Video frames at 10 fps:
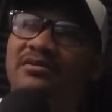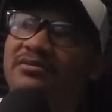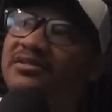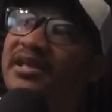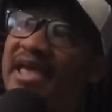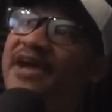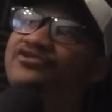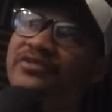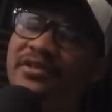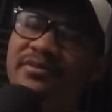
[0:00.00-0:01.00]

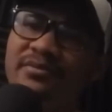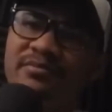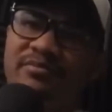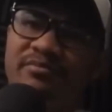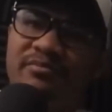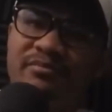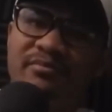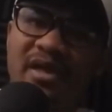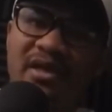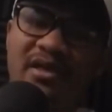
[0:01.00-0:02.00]
casually
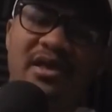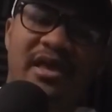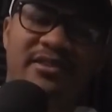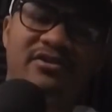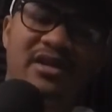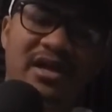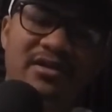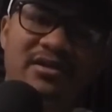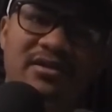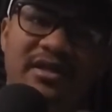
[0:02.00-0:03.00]
MAGA. They're not
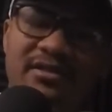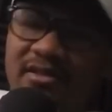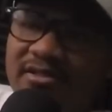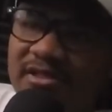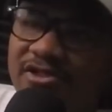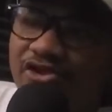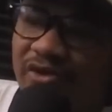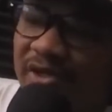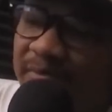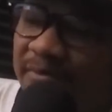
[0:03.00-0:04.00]
like these
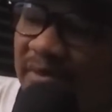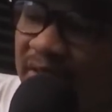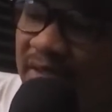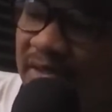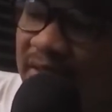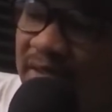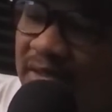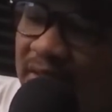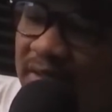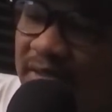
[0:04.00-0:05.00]
extreme
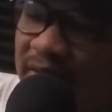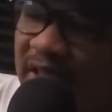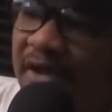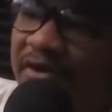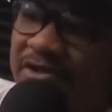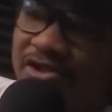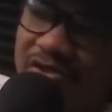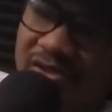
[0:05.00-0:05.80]
caricatures